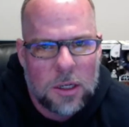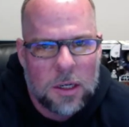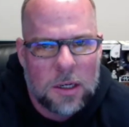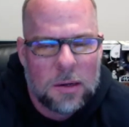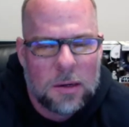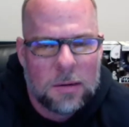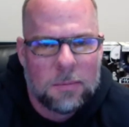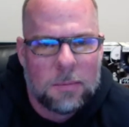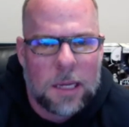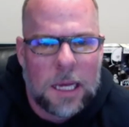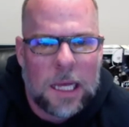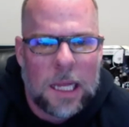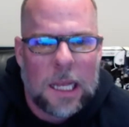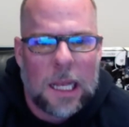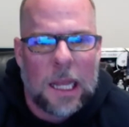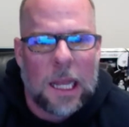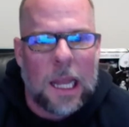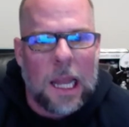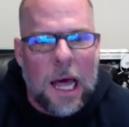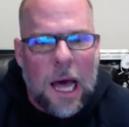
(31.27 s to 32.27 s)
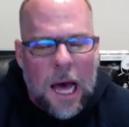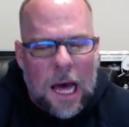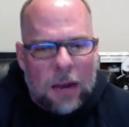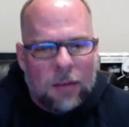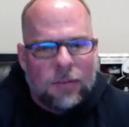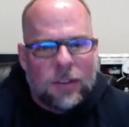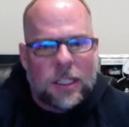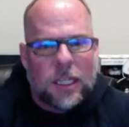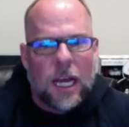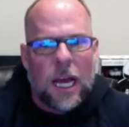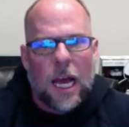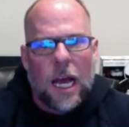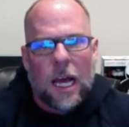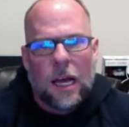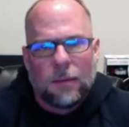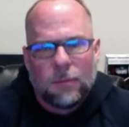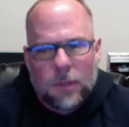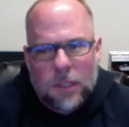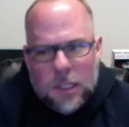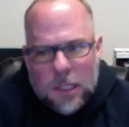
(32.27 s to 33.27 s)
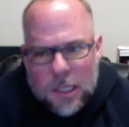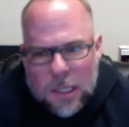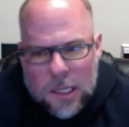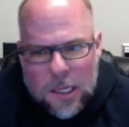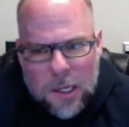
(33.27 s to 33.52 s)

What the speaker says: A lot of times,